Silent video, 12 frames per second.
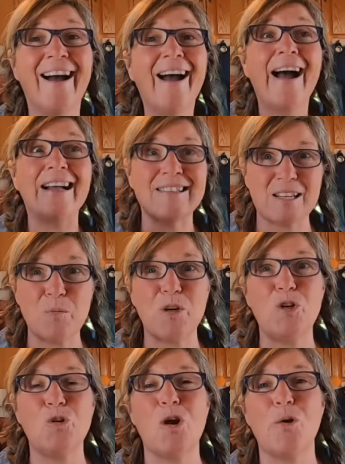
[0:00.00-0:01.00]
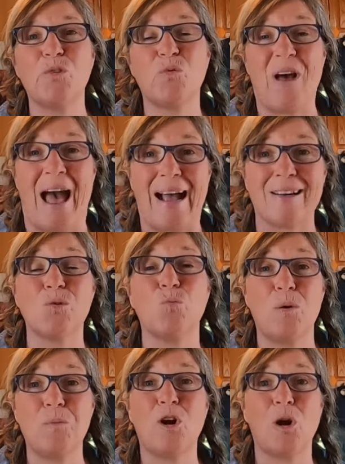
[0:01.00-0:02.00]
and someone who knows facts.
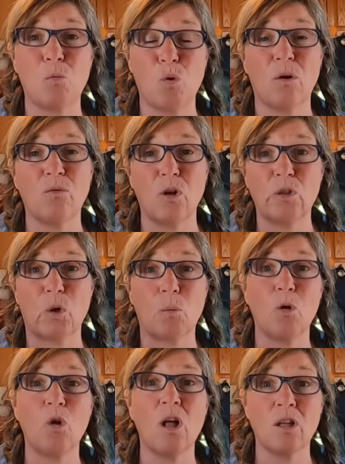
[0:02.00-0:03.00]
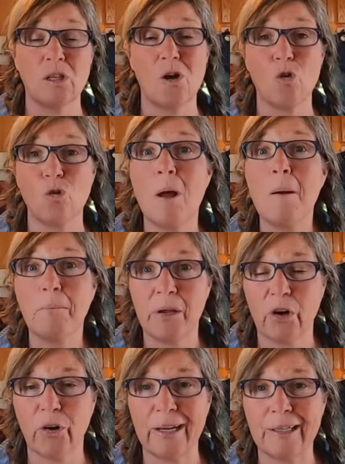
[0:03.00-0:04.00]
Women are more vulnerable alone,
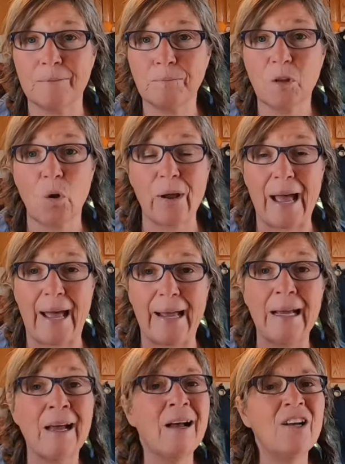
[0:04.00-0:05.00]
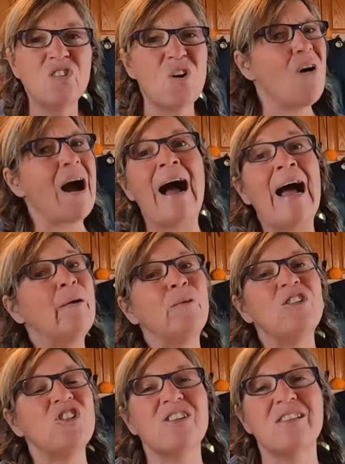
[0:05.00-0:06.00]
period. Okay. So I
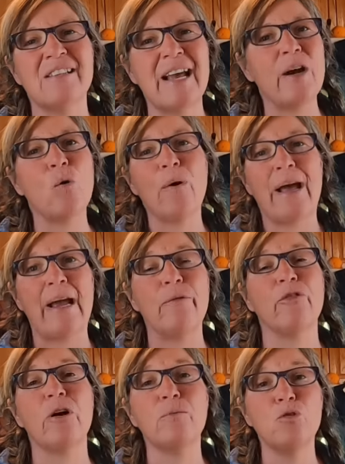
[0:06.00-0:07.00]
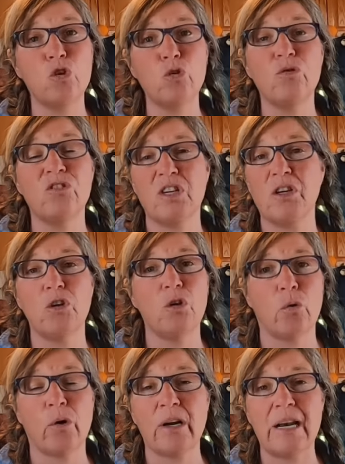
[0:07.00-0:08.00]
would just stay away from using
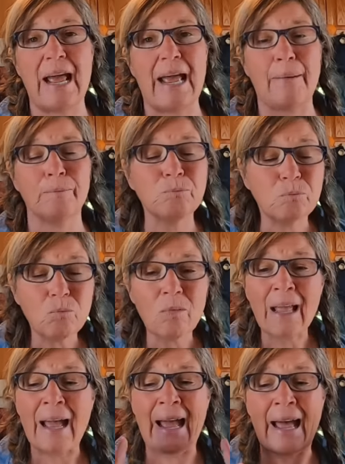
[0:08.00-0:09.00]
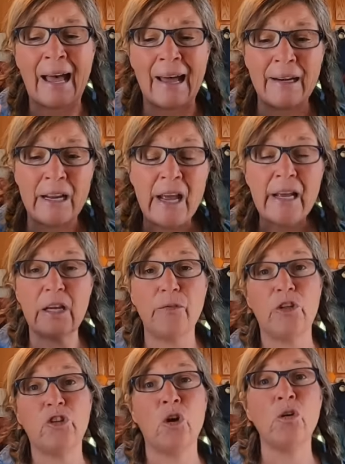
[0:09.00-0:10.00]
your name. And if
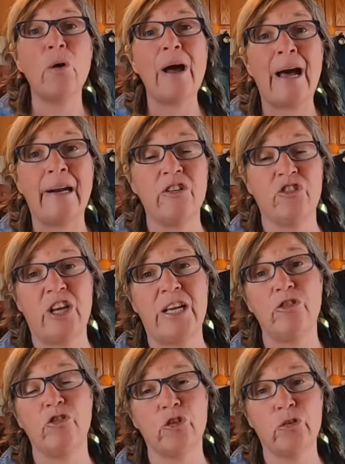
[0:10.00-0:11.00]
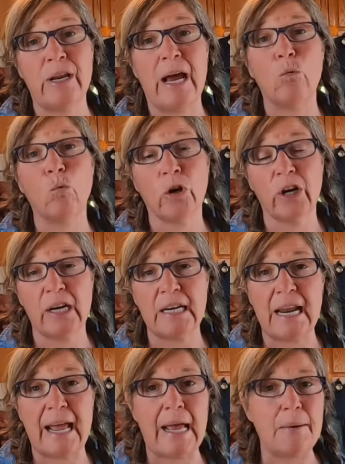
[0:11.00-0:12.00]
you don't know how to change your network
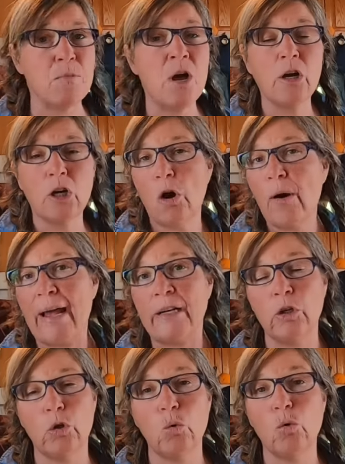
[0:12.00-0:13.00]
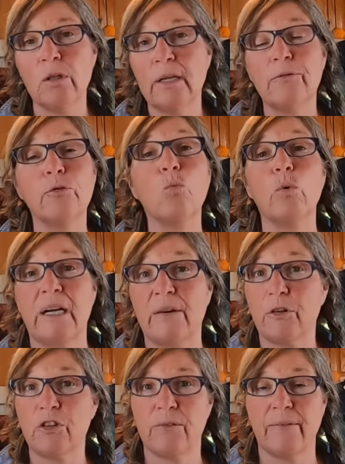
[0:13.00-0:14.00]
name, go ahead and Google it for
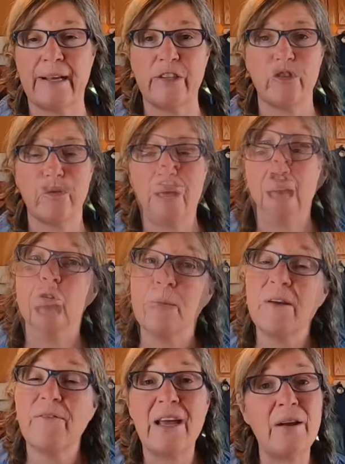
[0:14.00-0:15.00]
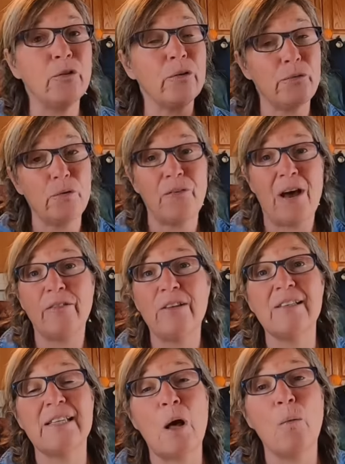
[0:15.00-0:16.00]
whatever device you have. Do me a favor, if you found
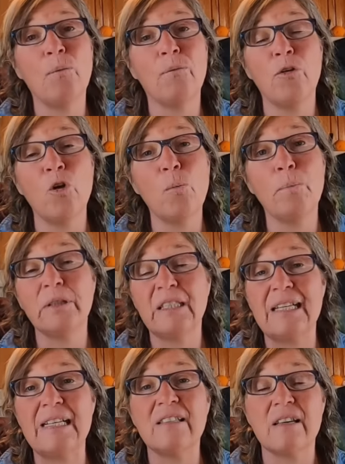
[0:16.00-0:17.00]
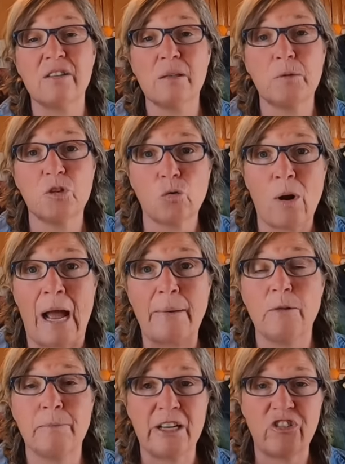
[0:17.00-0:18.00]
this helpful, please
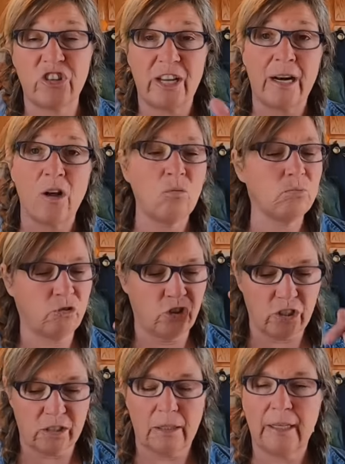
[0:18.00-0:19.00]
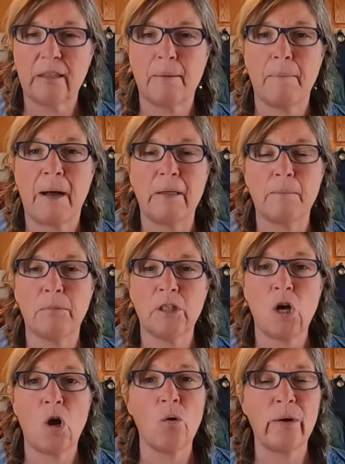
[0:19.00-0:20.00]
subscribe to my channel. Just click the button
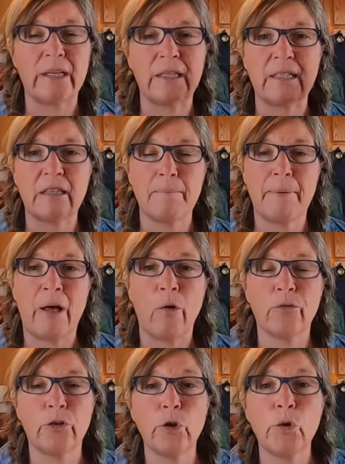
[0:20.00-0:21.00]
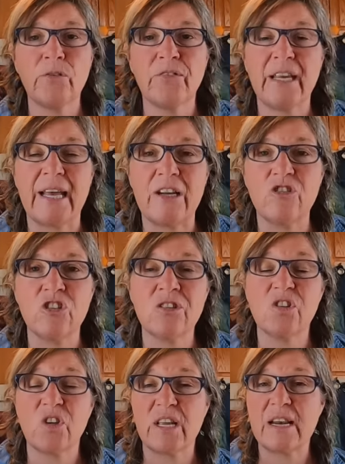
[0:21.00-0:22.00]
below and click the bell for
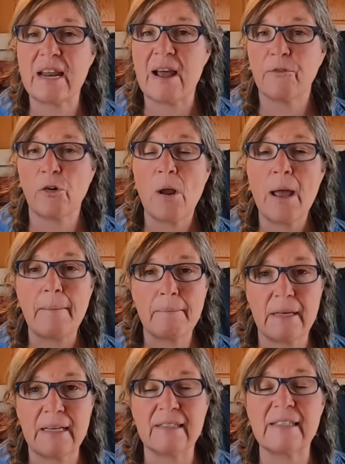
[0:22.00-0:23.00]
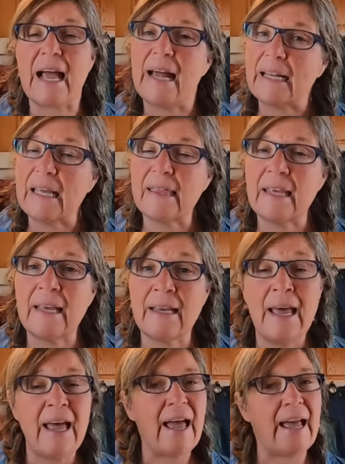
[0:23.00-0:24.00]
notifications so you never miss anything.
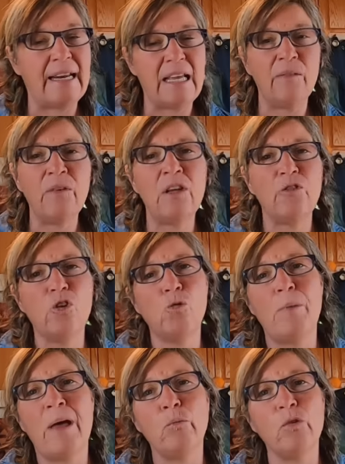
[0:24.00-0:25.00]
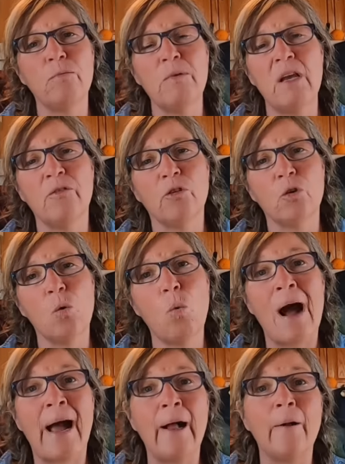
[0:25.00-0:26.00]
And even if you've been with me for a
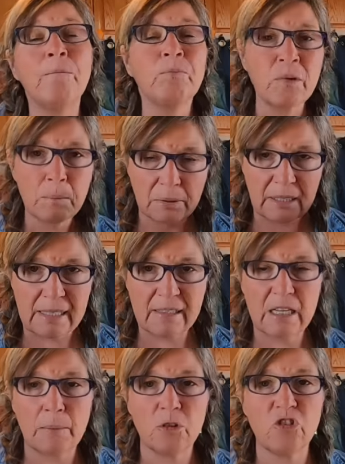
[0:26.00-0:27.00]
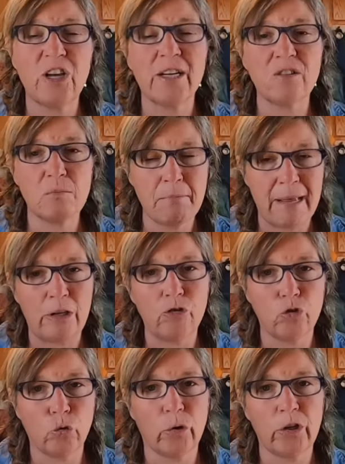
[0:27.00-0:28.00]
while, please double check to make
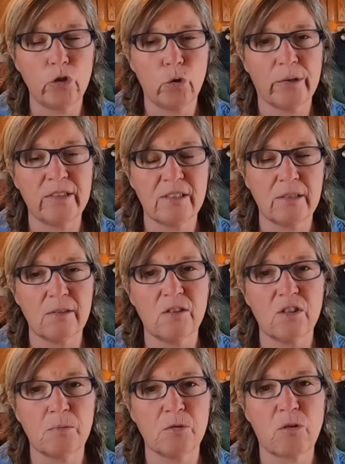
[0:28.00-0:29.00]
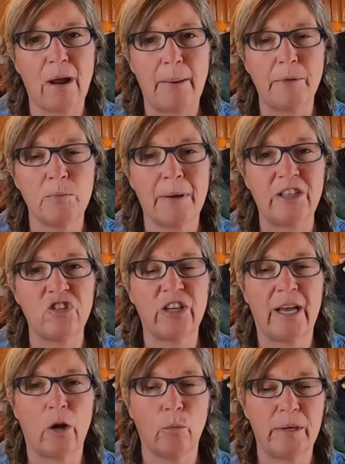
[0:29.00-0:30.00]
sure you're still subscribed to my
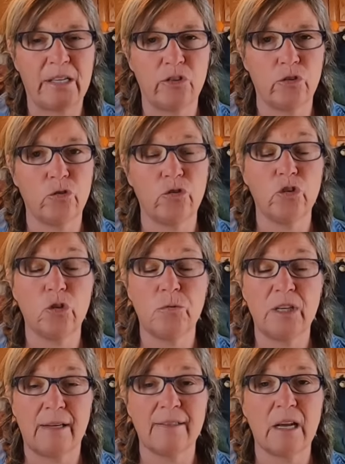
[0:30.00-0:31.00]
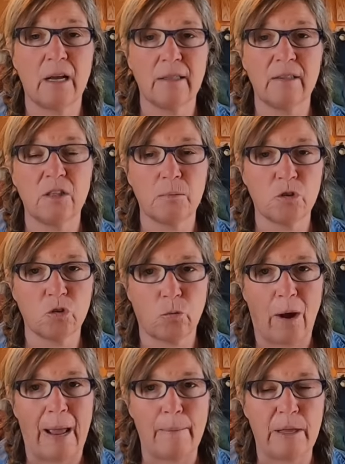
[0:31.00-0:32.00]
channel, because YouTube does
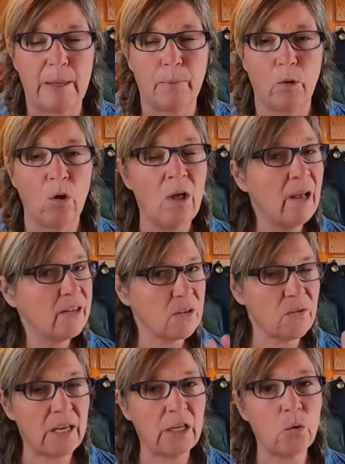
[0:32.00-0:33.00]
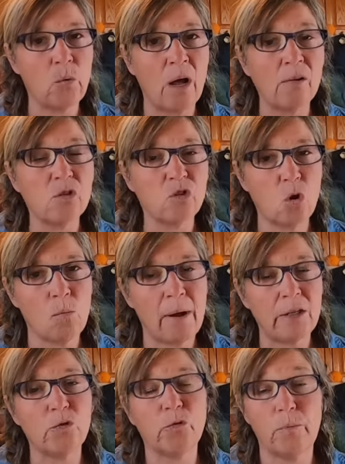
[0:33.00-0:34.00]
unsubscribe people. So thank you all so
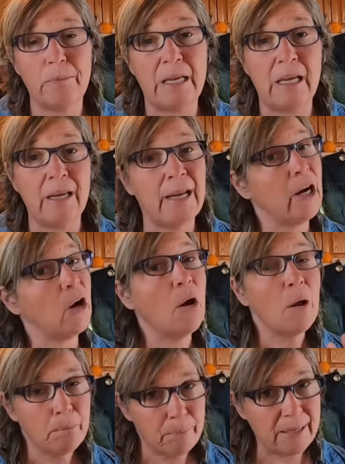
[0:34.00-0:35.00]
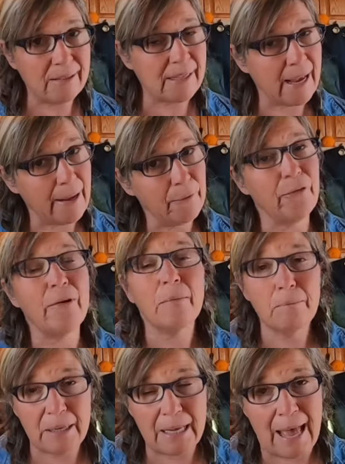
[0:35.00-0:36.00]
much for being here. Be safe,
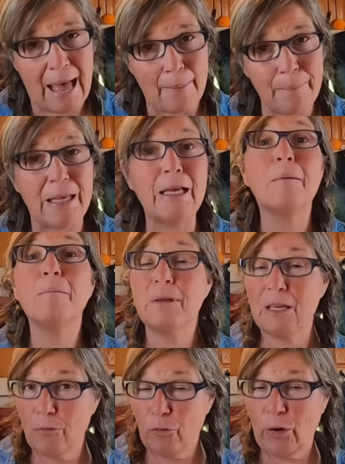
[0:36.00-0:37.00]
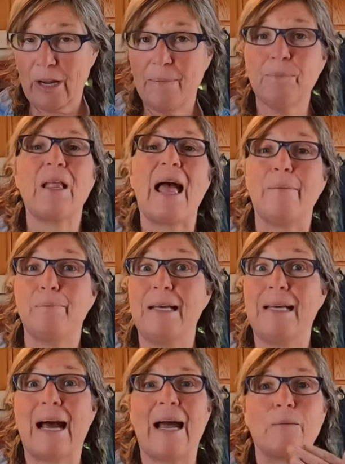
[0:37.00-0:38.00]
be happy, be free, and be
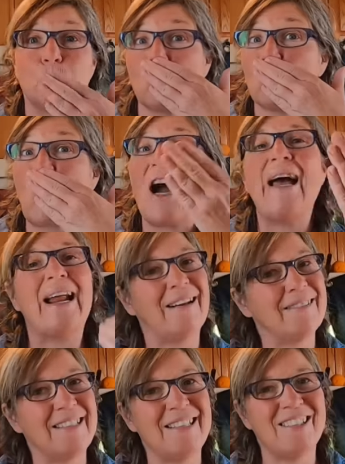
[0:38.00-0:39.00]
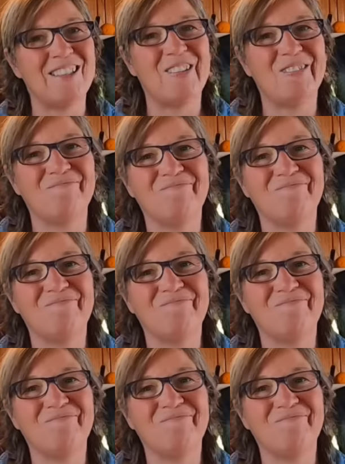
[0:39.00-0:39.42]
kind. And I'll see you soon.